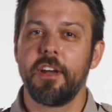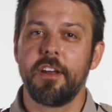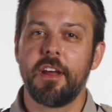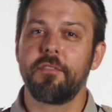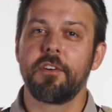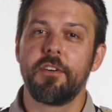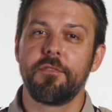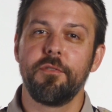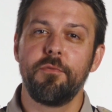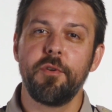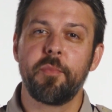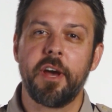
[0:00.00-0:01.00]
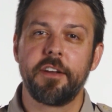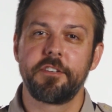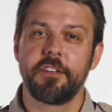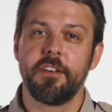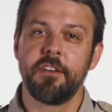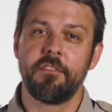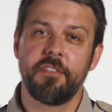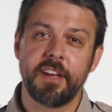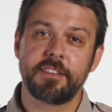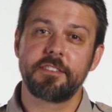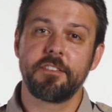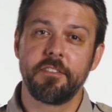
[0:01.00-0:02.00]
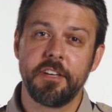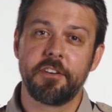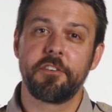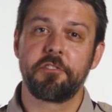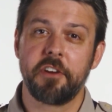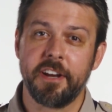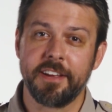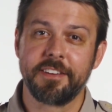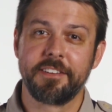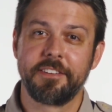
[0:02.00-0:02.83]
and I've gone through Wood Badge and advanced leader training.